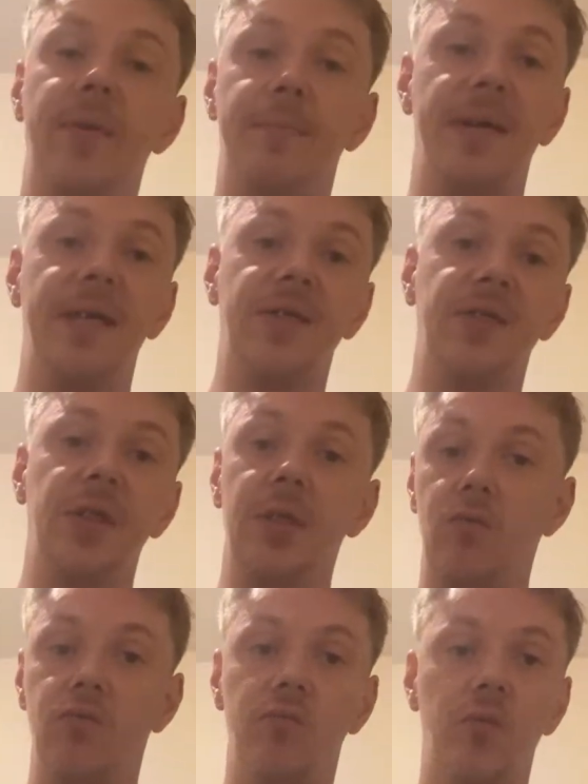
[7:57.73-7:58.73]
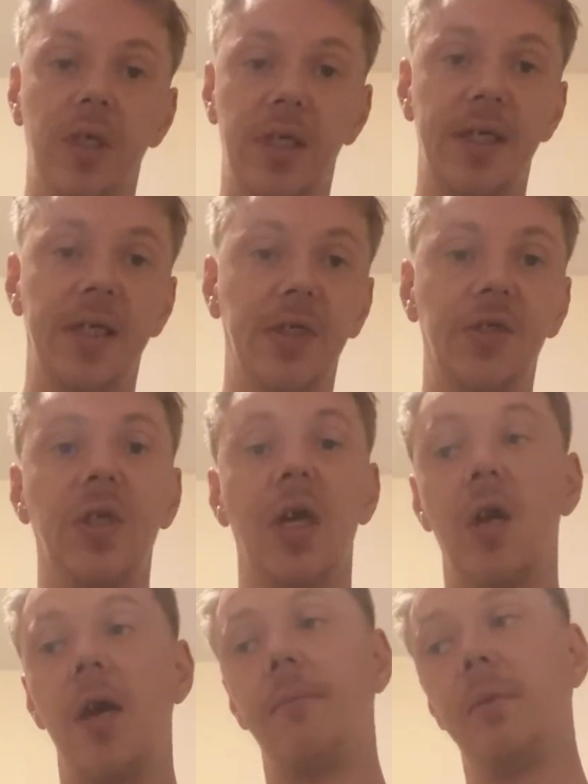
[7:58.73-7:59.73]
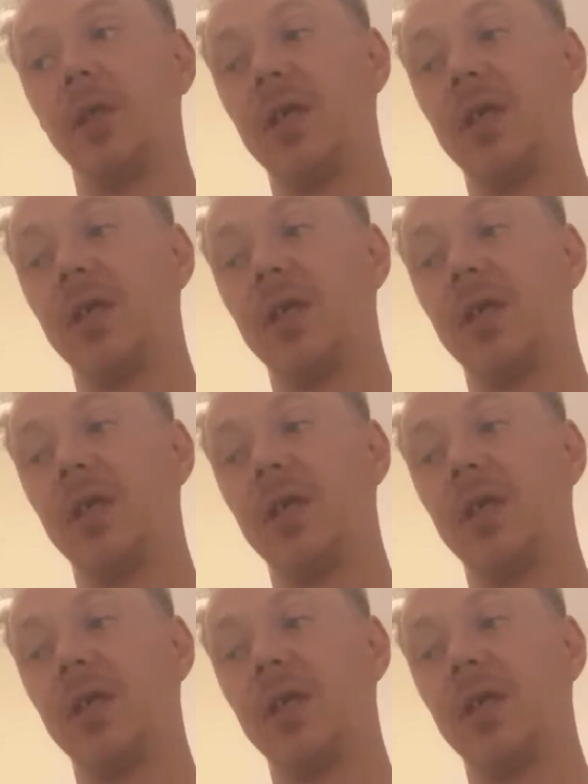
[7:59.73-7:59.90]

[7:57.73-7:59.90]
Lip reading: piece, it really is. And I'm going to